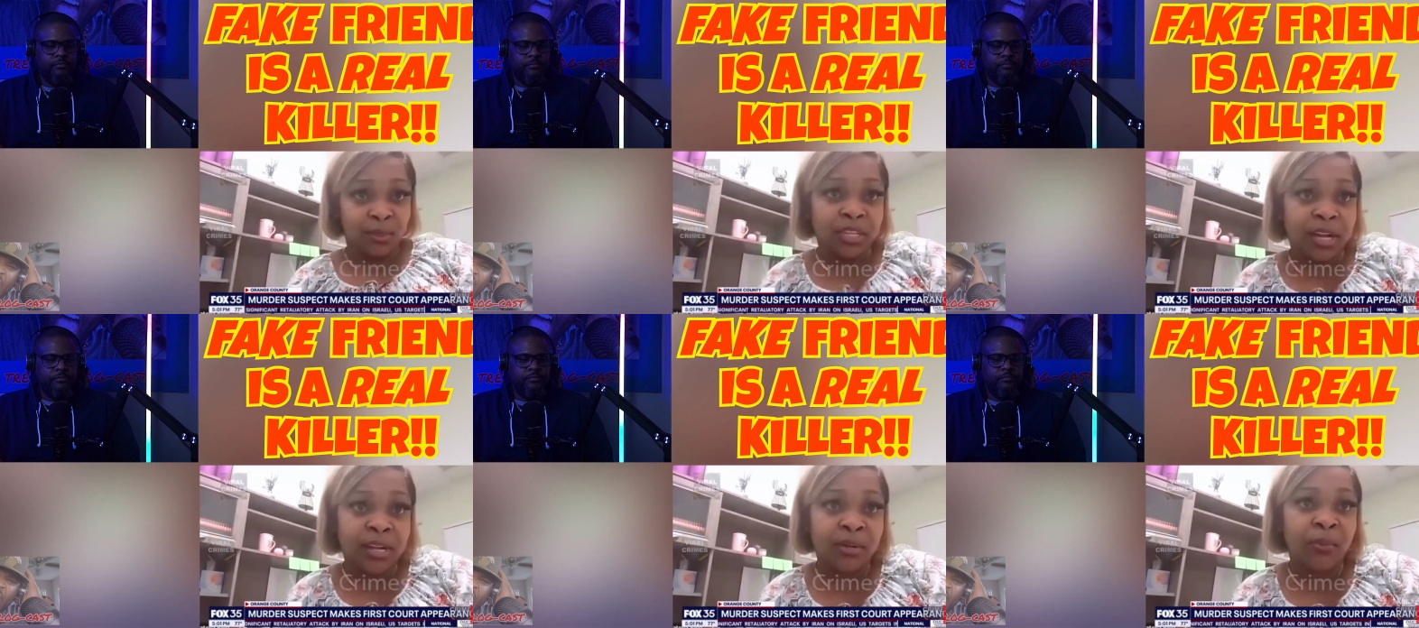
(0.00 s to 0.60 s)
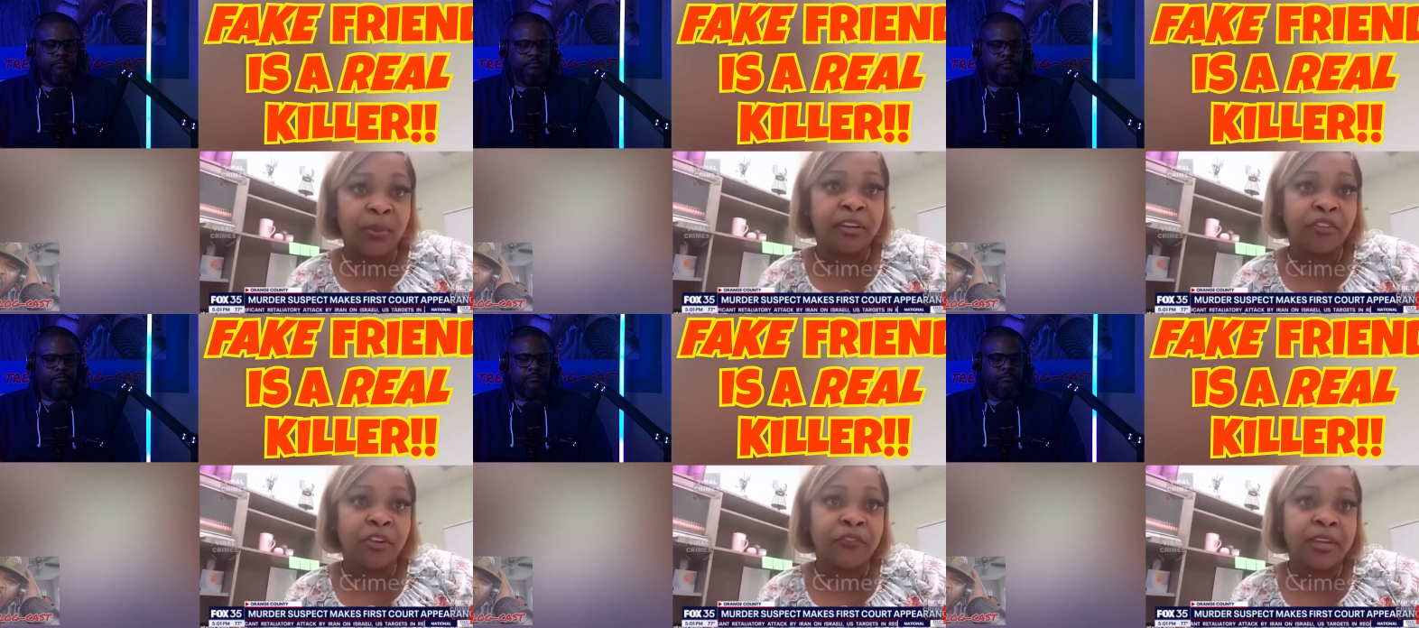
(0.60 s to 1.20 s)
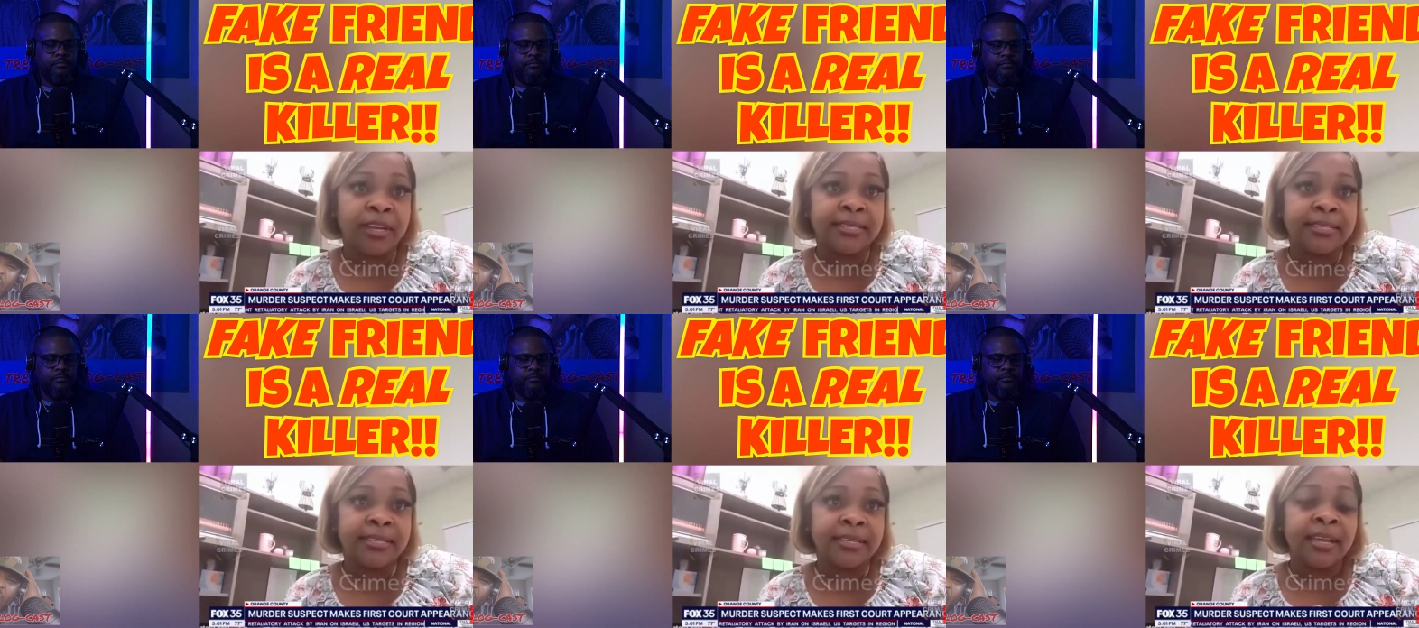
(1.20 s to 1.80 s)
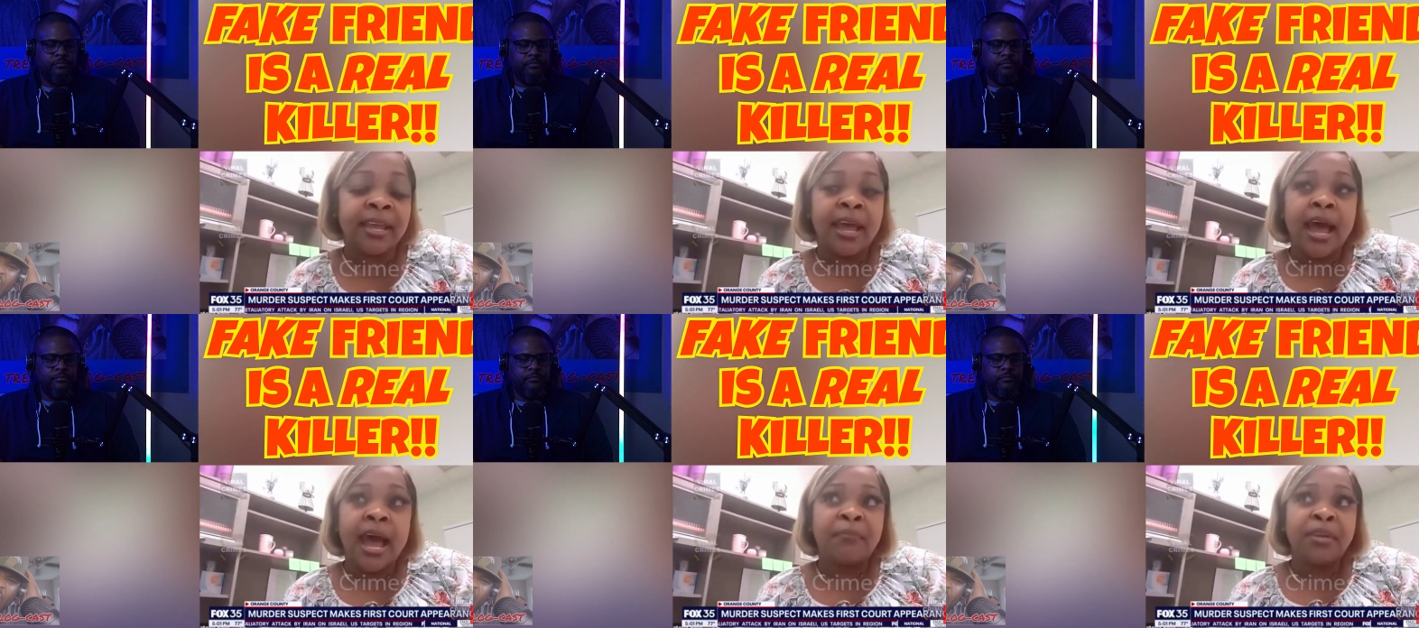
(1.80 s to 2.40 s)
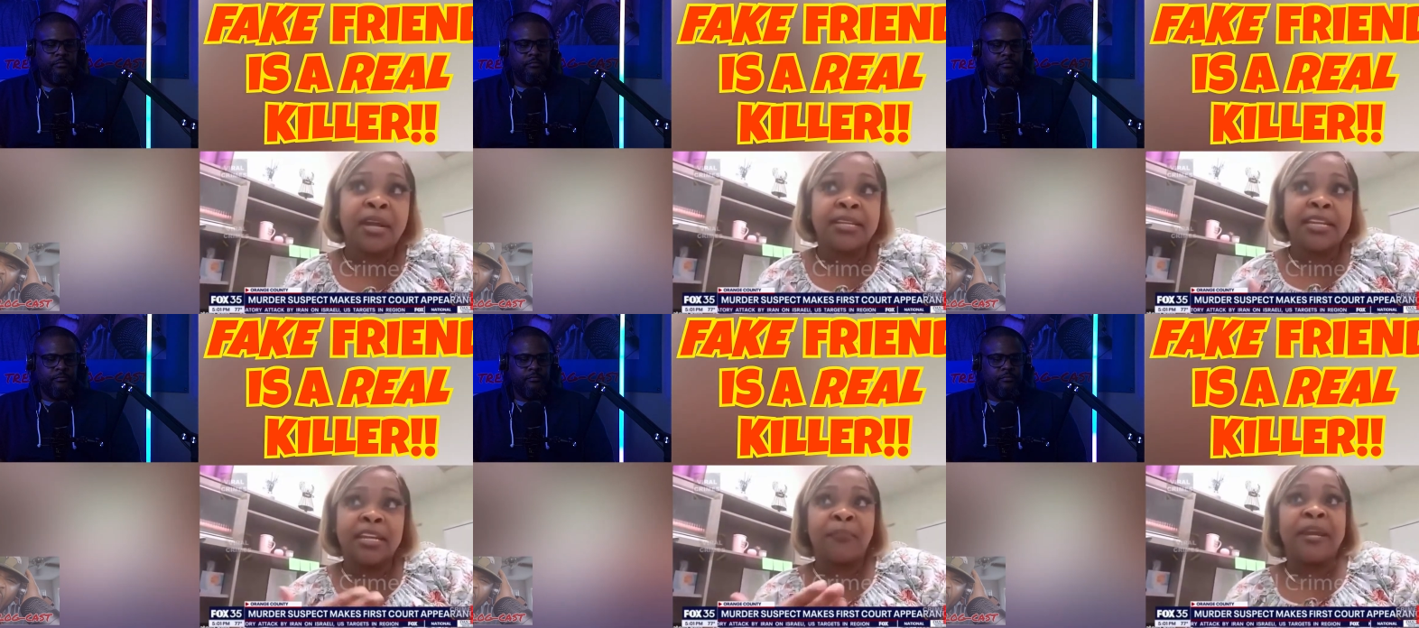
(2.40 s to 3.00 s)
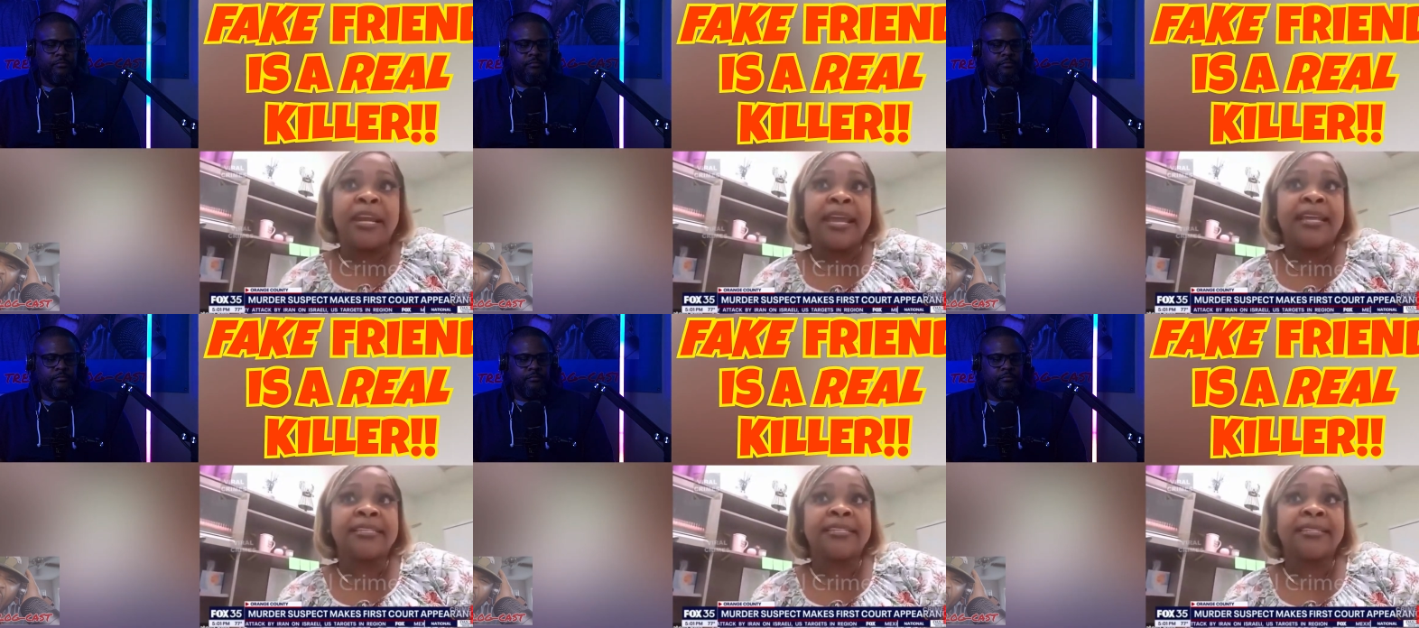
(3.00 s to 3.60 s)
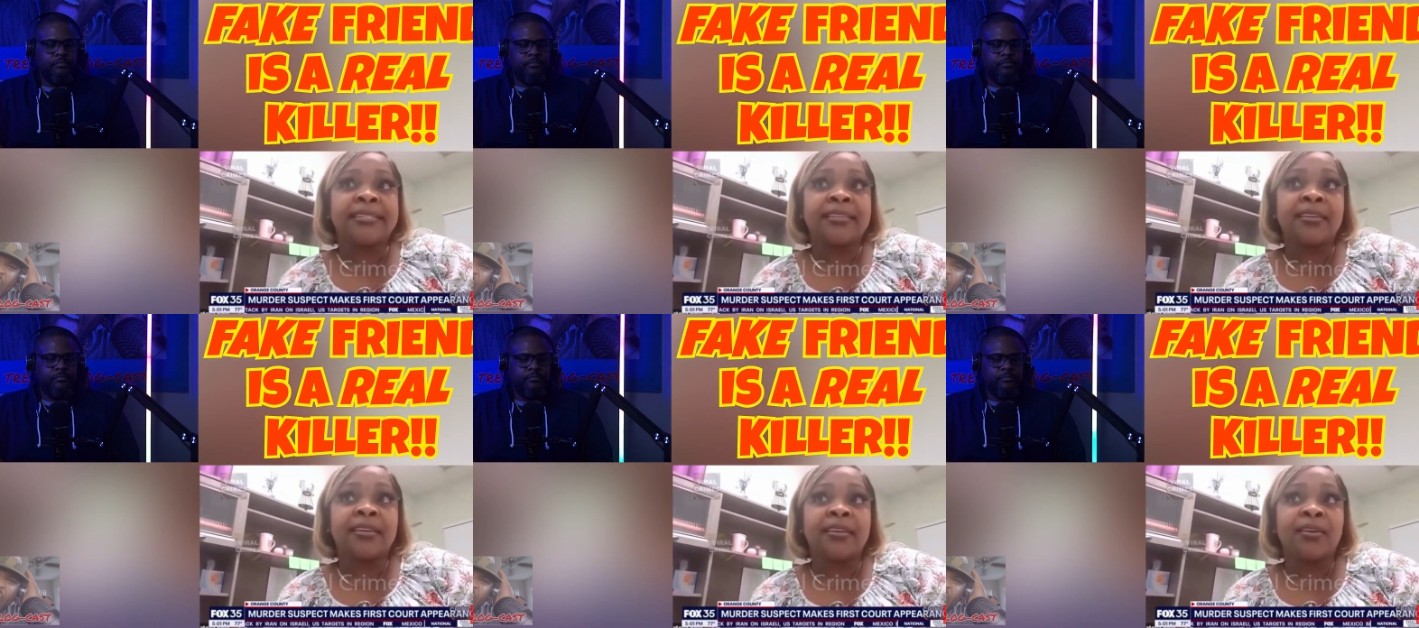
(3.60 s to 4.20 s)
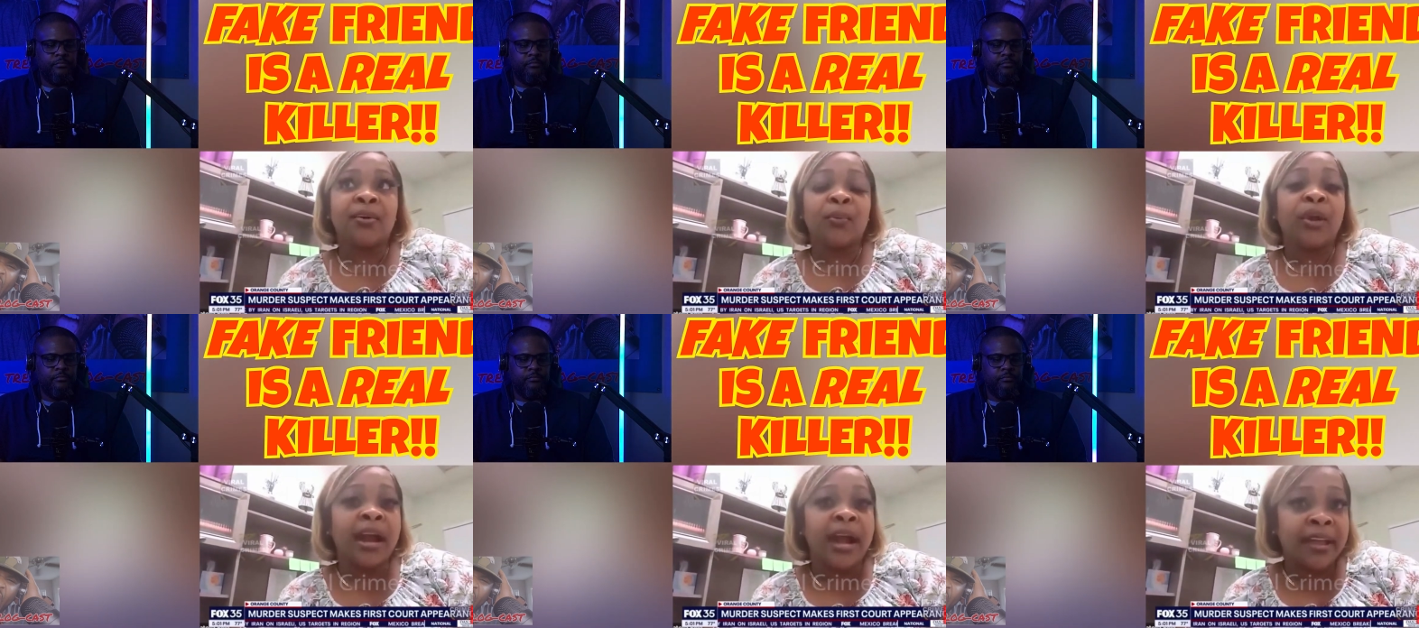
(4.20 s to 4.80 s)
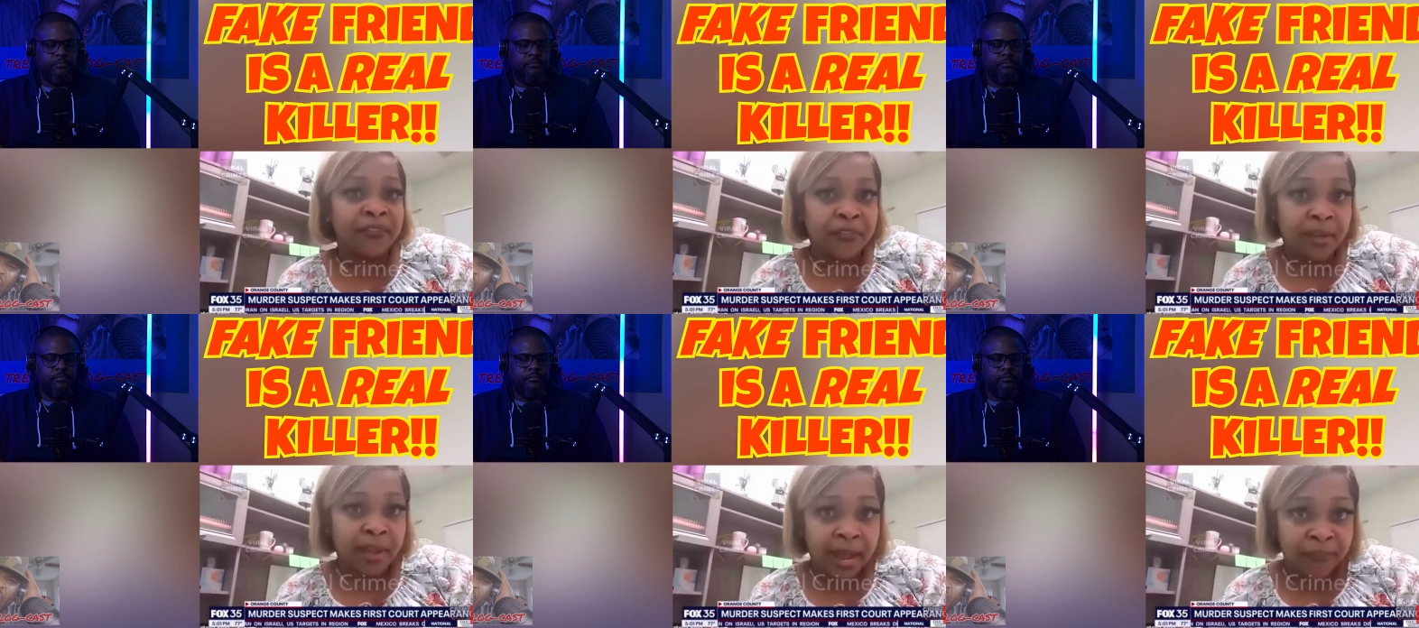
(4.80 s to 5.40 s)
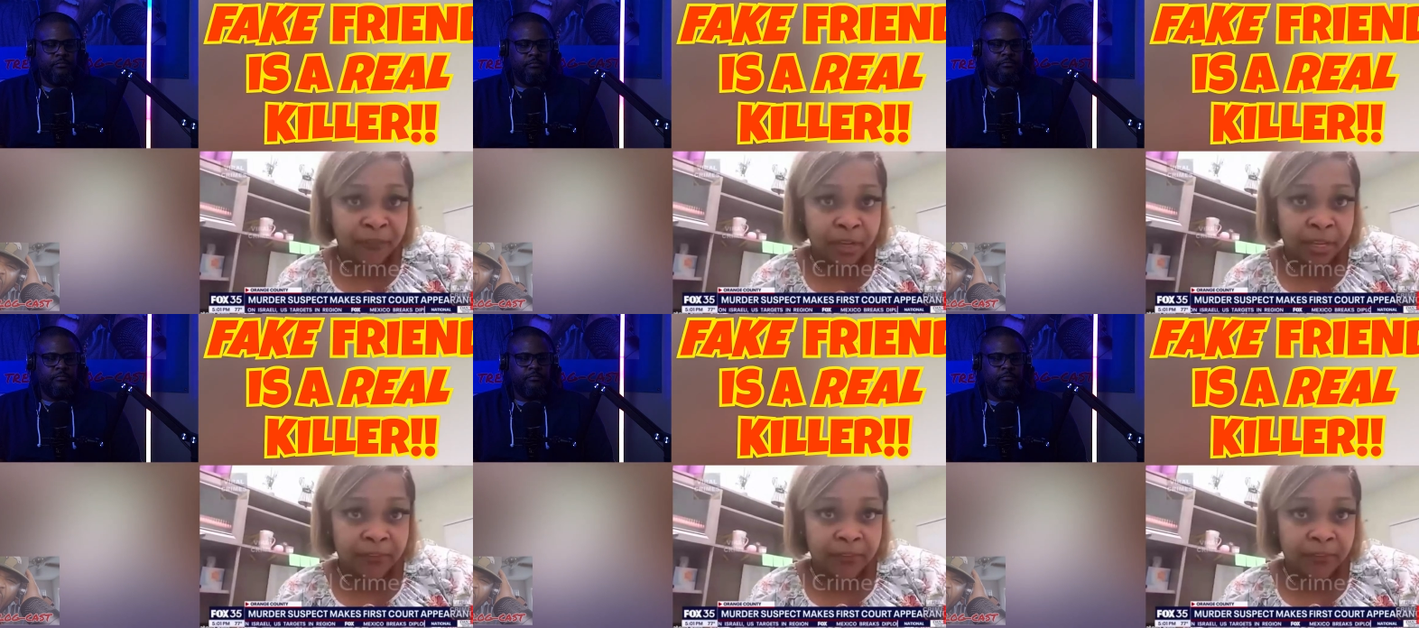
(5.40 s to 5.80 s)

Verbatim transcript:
Speaker 1: to Doja and Dwayne Griffiths. I'm not in the place where I have